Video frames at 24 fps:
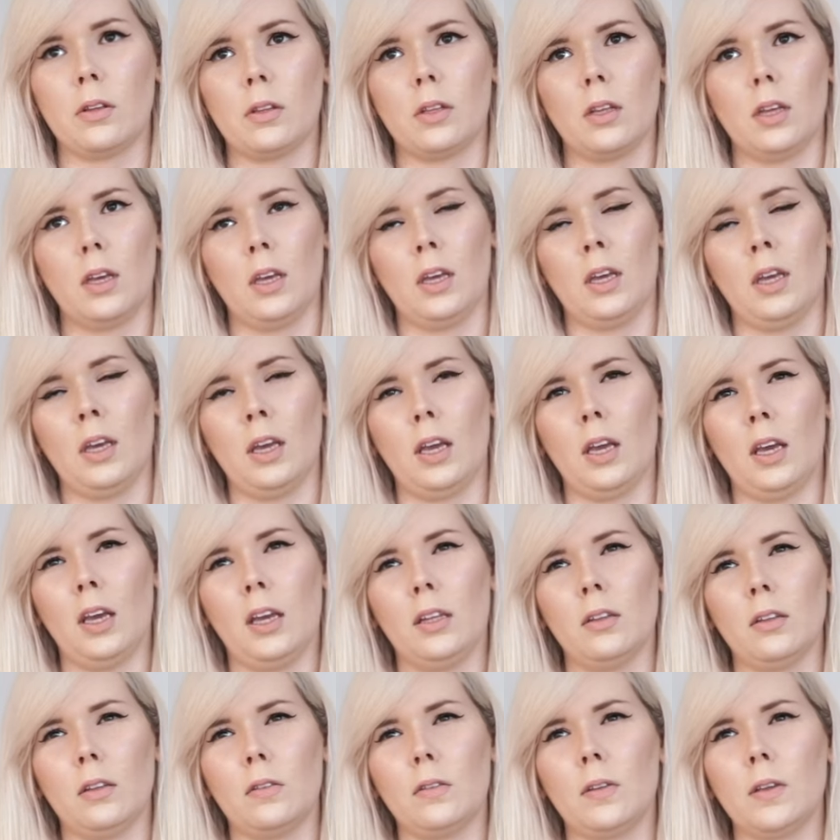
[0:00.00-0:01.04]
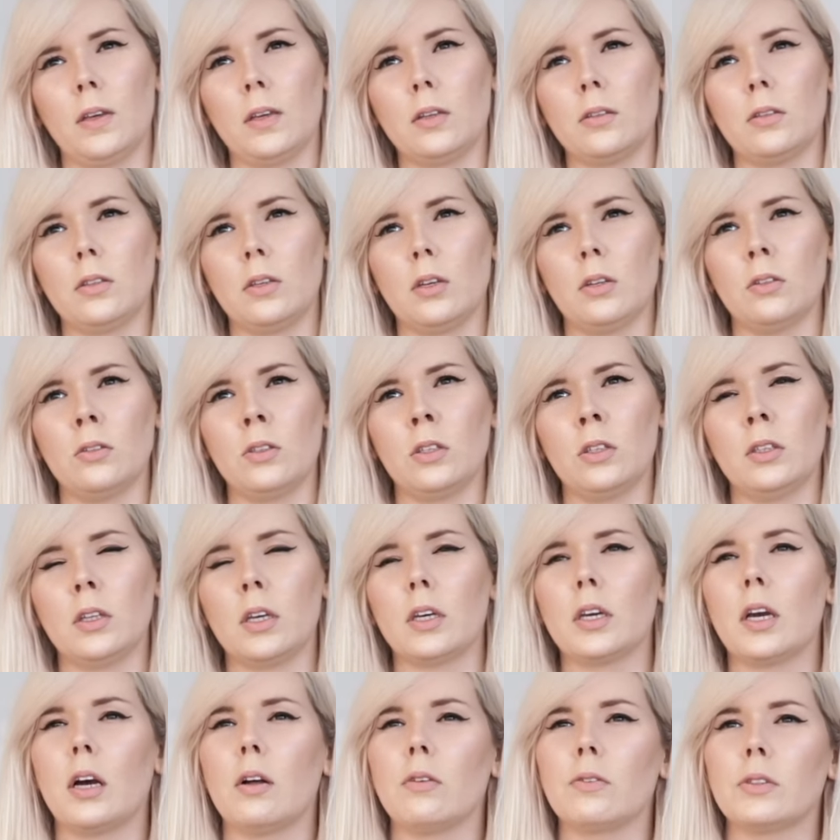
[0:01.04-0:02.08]
it. And I think the only
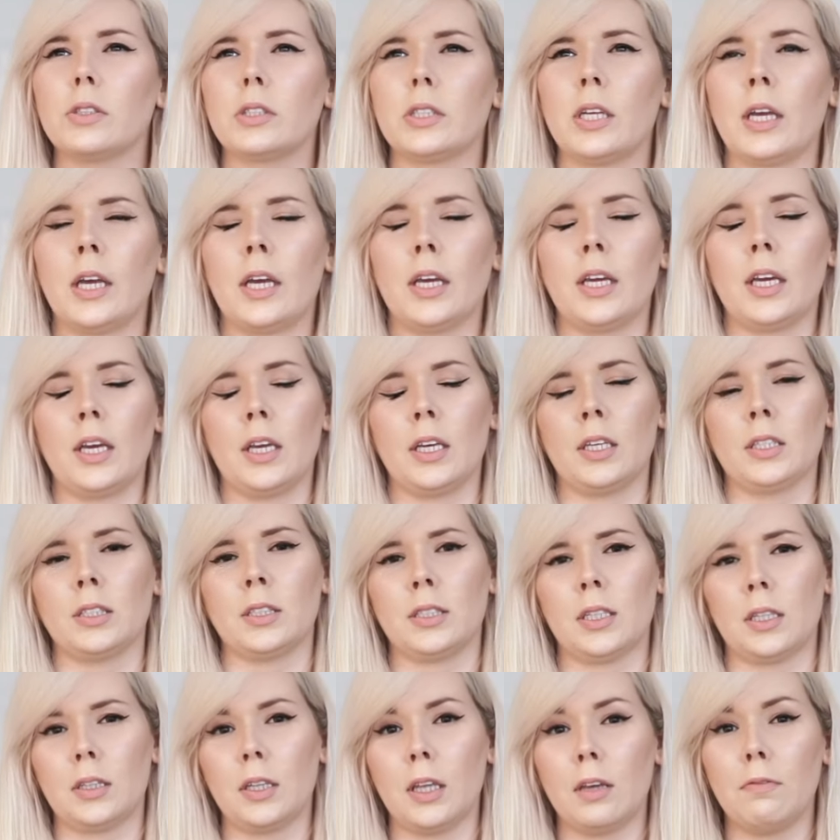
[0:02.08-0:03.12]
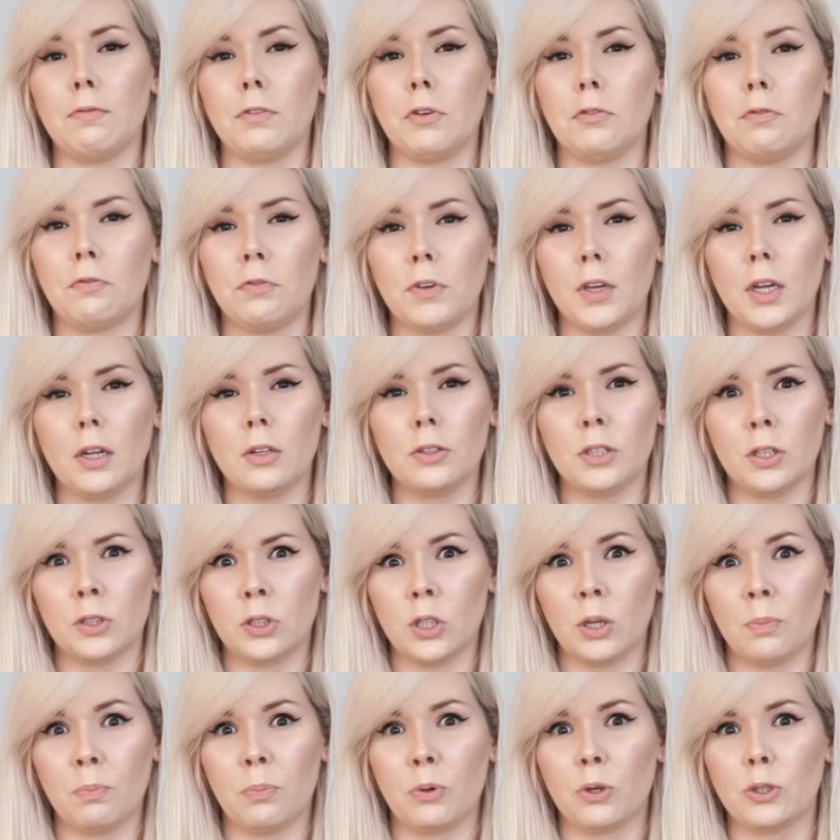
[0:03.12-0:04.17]
thing I'll say is that if you feel
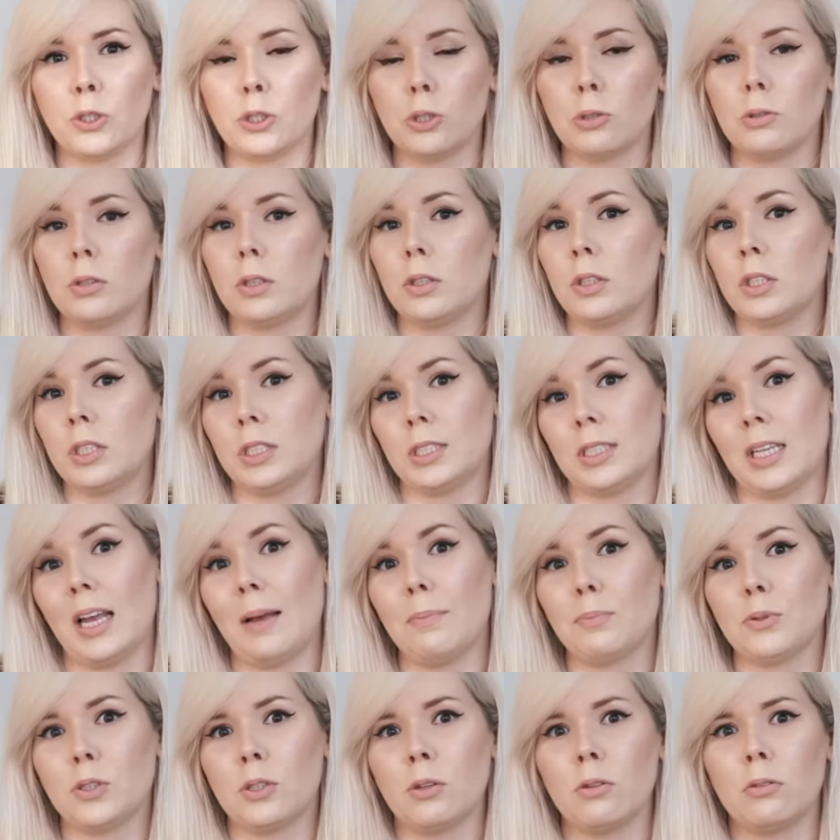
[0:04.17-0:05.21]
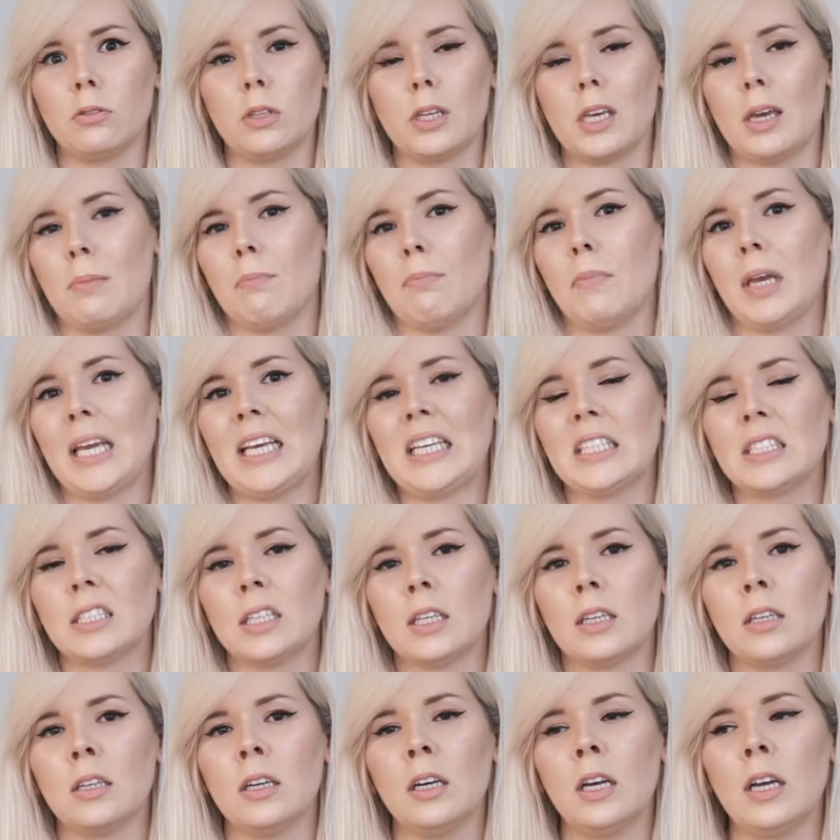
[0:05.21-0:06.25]
that the opportunity is absolutely
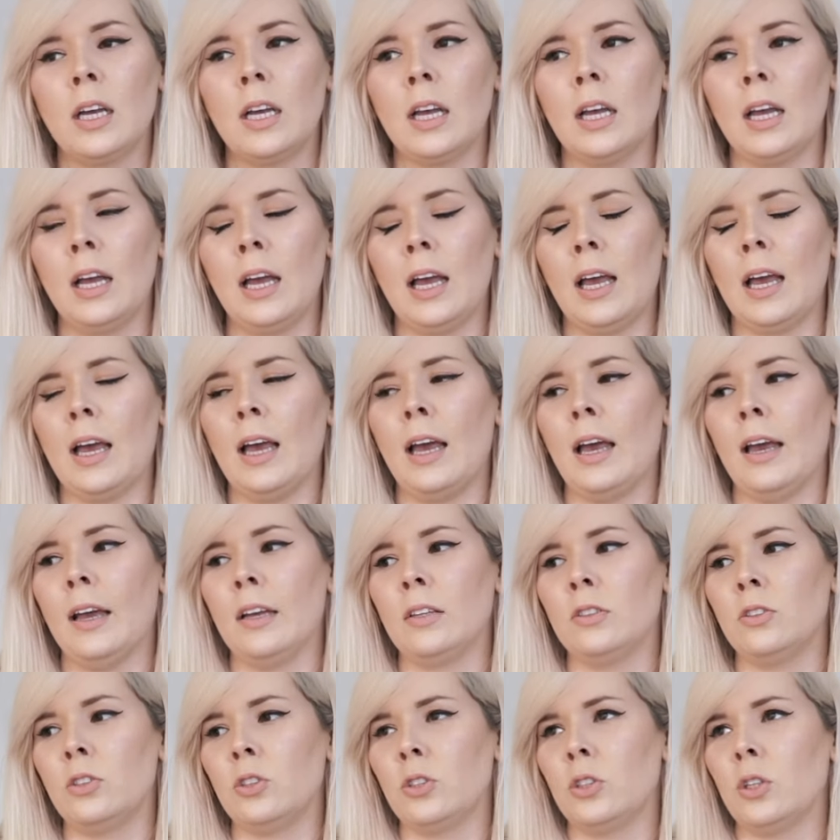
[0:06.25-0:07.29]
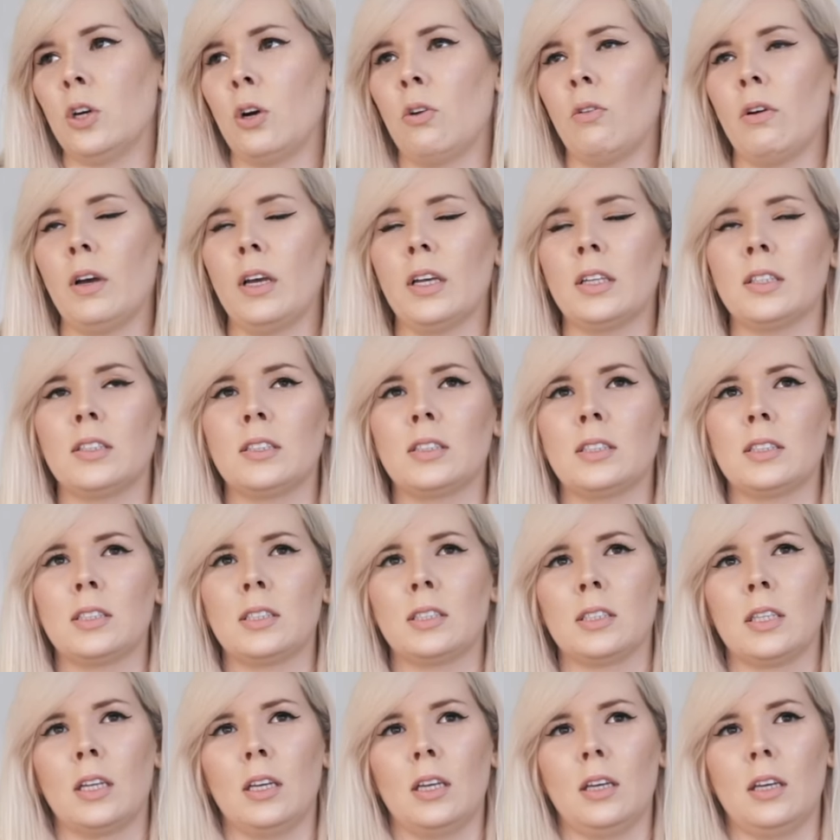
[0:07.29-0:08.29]
amazing and, you know, it's